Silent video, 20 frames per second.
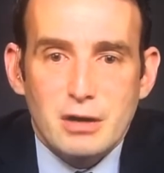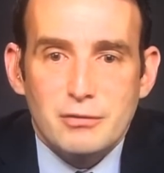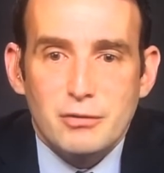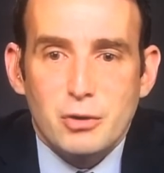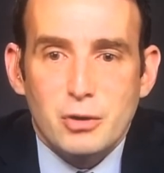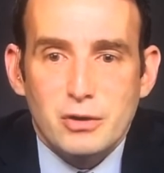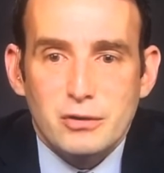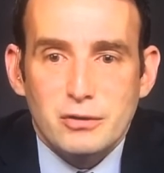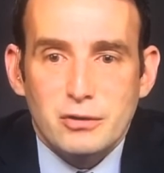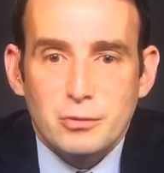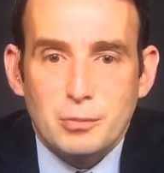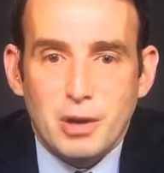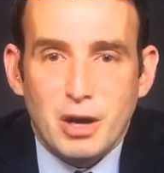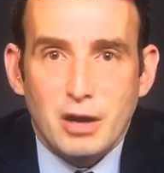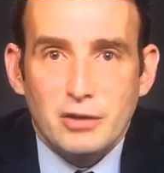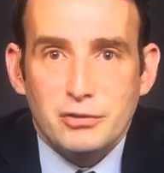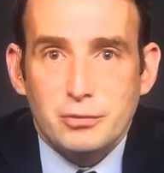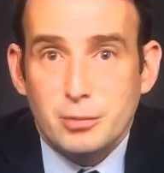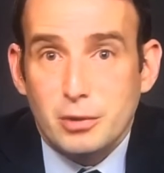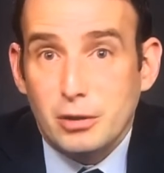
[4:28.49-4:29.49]
Of course, it's
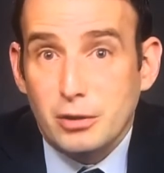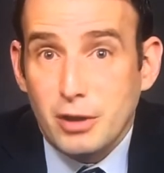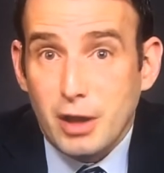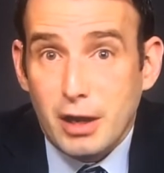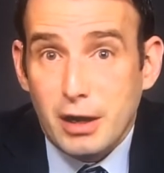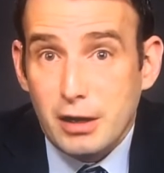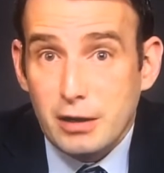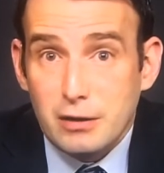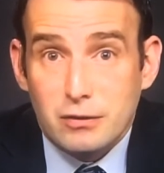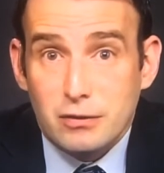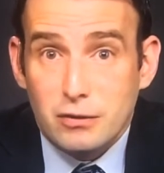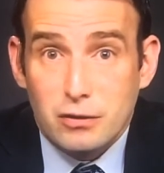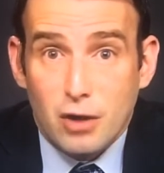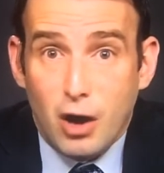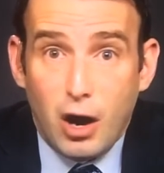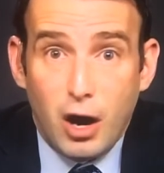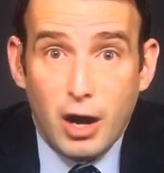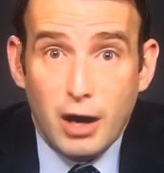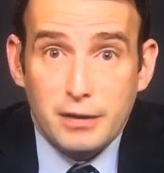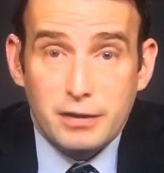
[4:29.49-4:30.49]
possible that it's
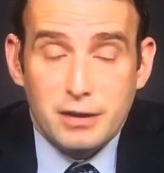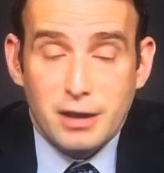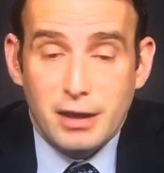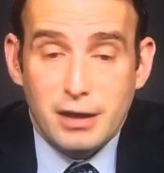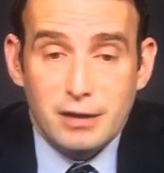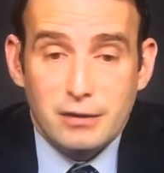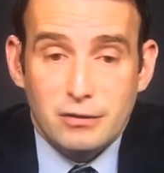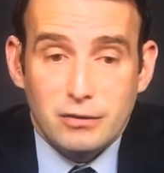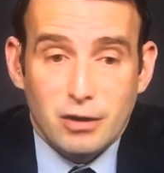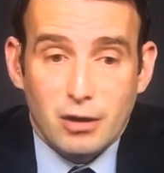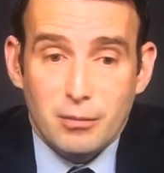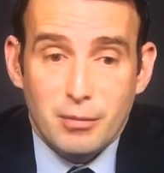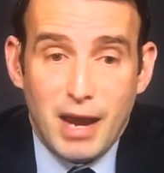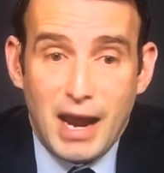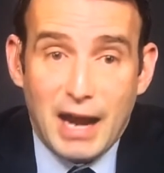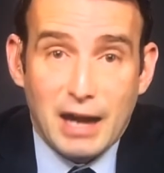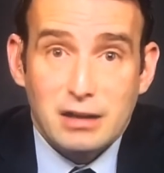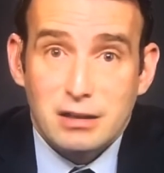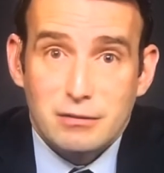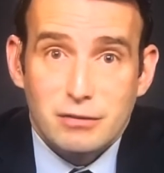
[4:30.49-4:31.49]
not, that it's some
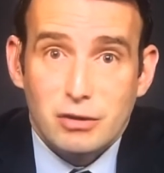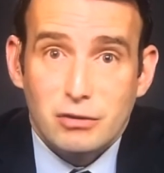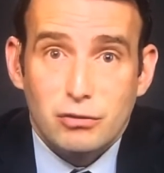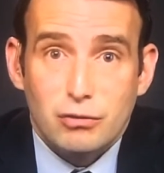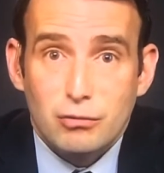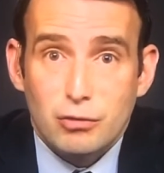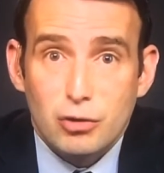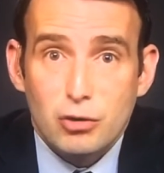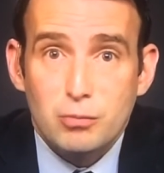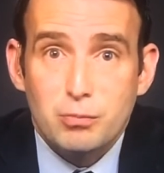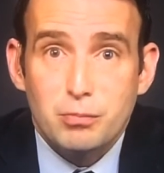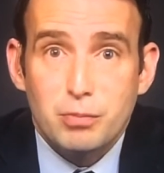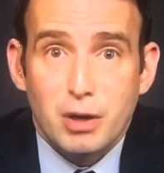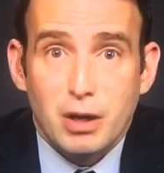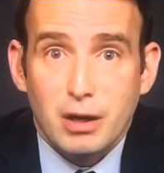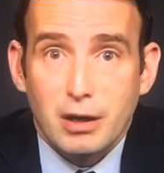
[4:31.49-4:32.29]
hacktivist group,